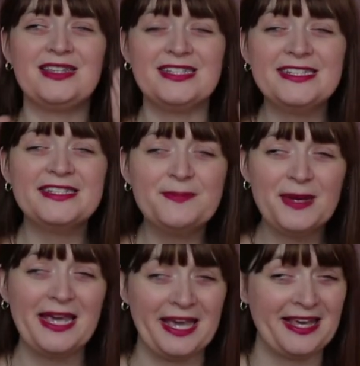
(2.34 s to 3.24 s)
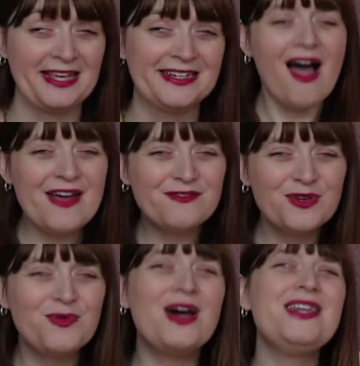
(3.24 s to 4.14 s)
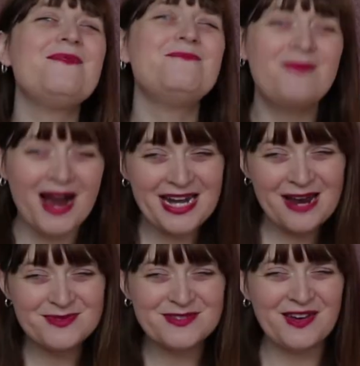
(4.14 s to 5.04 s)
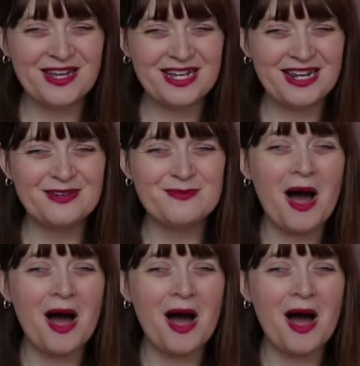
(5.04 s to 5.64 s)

This is a biggie. Hi everyone, my name's Fern Lulham.